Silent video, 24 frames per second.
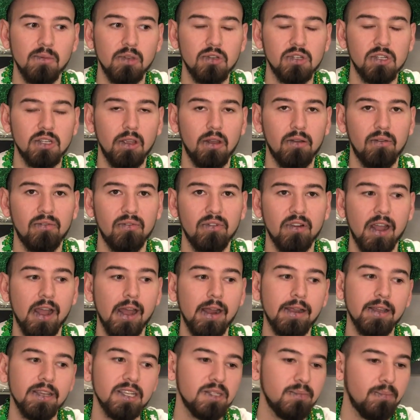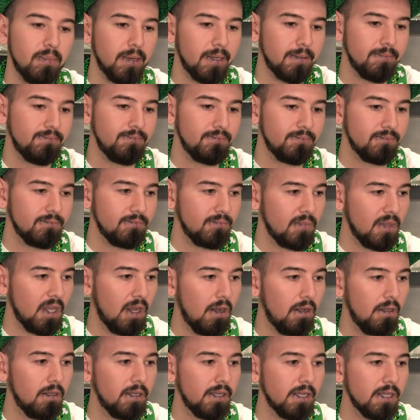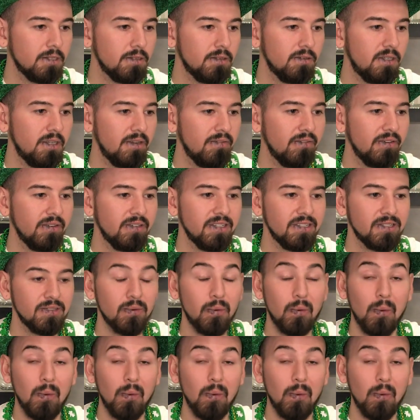usually on Fridays, but holidays are different. It's